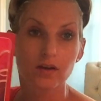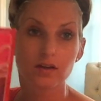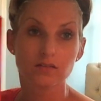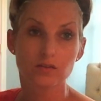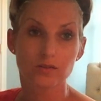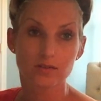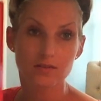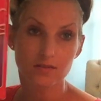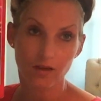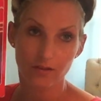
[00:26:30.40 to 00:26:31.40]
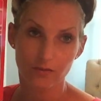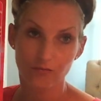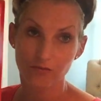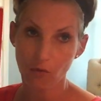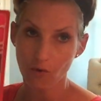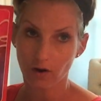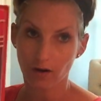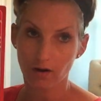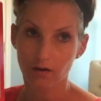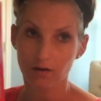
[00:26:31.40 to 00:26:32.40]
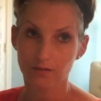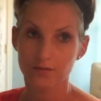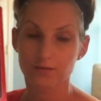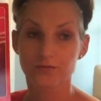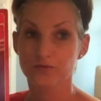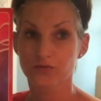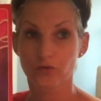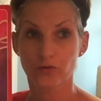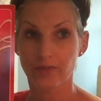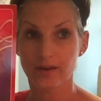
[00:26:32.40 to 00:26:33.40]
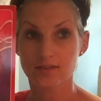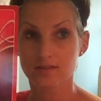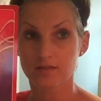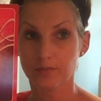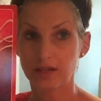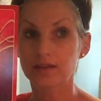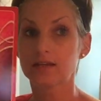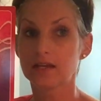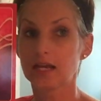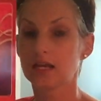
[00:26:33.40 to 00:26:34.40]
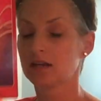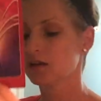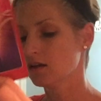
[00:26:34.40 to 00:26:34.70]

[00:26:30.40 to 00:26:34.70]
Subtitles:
And so this is another 4 for that stability.